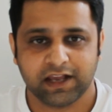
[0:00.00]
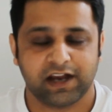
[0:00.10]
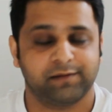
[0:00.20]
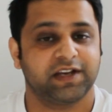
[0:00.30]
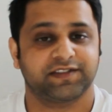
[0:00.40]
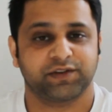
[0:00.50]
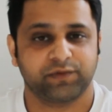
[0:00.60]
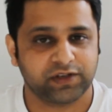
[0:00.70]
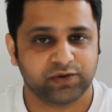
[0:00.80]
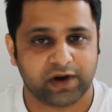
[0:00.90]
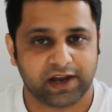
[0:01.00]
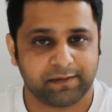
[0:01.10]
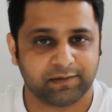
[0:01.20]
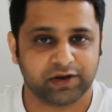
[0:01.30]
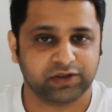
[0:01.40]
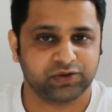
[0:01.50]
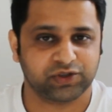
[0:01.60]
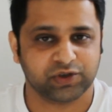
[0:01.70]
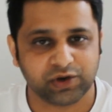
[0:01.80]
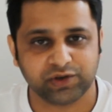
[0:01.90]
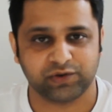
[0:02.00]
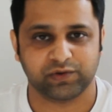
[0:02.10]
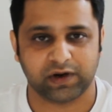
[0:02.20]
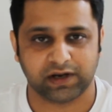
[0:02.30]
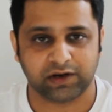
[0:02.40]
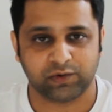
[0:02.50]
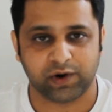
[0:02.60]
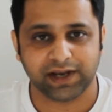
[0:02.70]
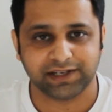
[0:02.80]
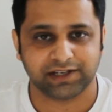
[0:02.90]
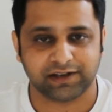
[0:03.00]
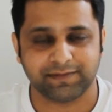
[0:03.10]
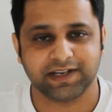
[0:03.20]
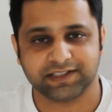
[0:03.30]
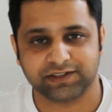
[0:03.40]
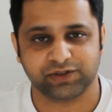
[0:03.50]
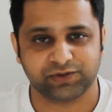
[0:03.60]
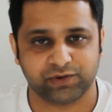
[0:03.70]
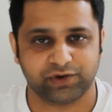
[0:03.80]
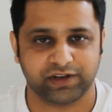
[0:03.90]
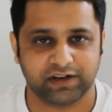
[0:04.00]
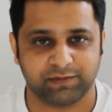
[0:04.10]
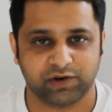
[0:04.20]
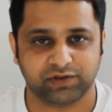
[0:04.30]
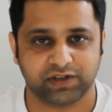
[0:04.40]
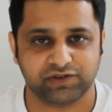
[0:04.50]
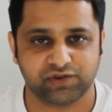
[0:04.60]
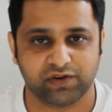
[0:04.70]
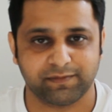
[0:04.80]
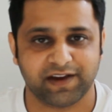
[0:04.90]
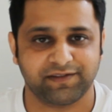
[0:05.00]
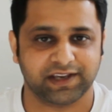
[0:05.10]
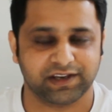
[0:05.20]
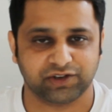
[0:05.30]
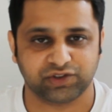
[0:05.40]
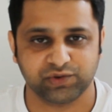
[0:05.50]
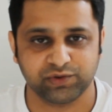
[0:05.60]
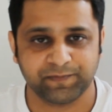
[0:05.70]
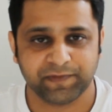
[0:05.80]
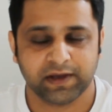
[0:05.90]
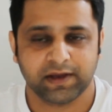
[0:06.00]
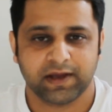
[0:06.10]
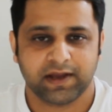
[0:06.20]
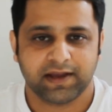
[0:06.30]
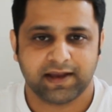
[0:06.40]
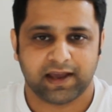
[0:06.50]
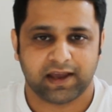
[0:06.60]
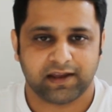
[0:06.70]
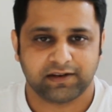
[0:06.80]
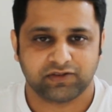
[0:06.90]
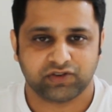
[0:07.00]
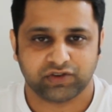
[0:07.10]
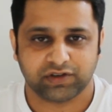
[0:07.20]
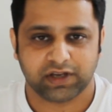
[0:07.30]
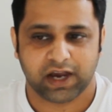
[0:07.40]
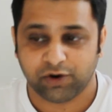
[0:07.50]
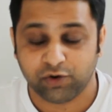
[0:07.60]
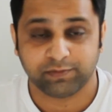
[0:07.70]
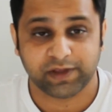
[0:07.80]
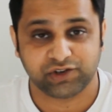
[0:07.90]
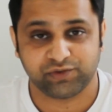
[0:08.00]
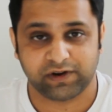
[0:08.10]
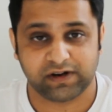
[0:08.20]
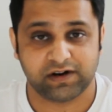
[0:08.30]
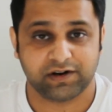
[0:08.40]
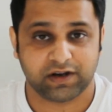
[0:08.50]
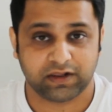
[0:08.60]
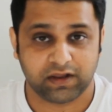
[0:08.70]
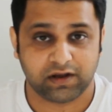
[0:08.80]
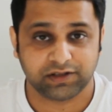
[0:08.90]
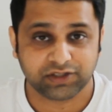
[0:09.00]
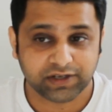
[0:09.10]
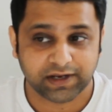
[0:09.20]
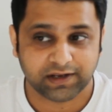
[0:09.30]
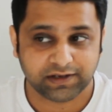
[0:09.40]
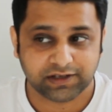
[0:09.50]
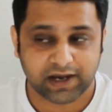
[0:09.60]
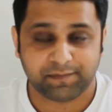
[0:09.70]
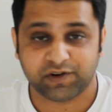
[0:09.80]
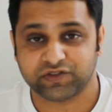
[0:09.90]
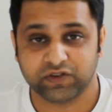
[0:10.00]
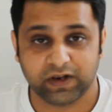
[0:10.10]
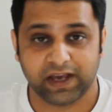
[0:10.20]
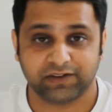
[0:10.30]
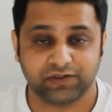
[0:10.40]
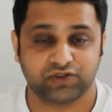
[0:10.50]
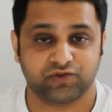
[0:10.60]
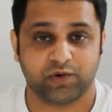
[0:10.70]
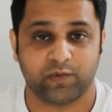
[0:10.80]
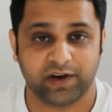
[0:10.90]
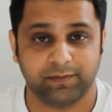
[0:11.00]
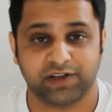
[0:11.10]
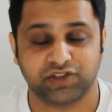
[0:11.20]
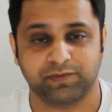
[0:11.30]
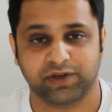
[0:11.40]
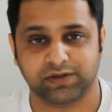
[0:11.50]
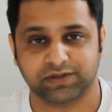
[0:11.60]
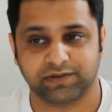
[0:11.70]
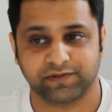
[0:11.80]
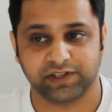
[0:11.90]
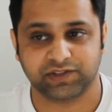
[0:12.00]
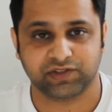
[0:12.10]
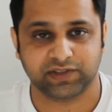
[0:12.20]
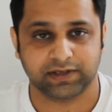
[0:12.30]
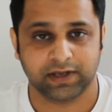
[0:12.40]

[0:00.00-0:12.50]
amazing video I am going to show you quite an amazing tutorial about the drone Mavic Air 2, and I hope that you will learn a lot. And I personally like this drone very much because of its